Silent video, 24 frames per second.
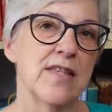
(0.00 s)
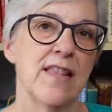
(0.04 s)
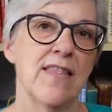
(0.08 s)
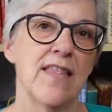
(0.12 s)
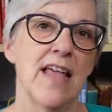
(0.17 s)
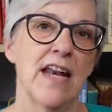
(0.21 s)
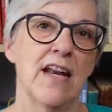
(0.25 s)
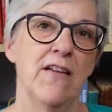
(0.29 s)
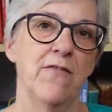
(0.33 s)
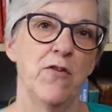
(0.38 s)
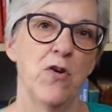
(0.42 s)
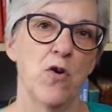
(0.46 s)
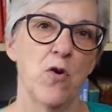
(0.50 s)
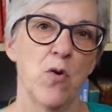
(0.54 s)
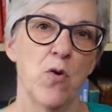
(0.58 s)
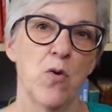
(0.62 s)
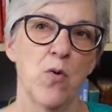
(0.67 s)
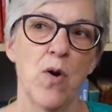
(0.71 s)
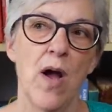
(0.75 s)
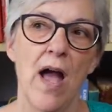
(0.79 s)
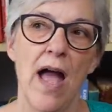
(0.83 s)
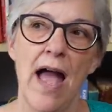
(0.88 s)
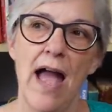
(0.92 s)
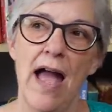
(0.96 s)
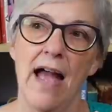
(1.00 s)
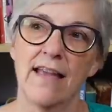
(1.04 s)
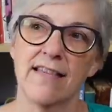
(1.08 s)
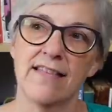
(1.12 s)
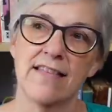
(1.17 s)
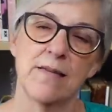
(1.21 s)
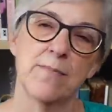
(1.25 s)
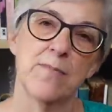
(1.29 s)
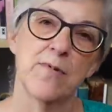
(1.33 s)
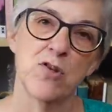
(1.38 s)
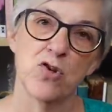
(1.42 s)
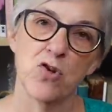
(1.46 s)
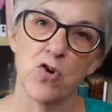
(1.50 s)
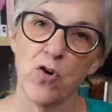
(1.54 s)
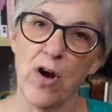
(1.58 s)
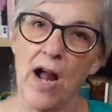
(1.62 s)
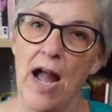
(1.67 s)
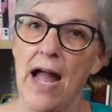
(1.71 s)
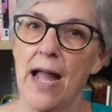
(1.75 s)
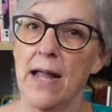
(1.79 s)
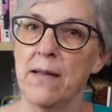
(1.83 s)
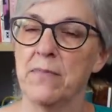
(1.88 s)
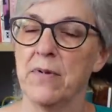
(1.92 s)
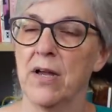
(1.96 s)
And then if you
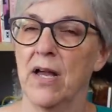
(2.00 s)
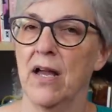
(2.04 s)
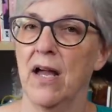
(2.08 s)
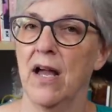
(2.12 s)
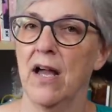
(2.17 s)
subscribe,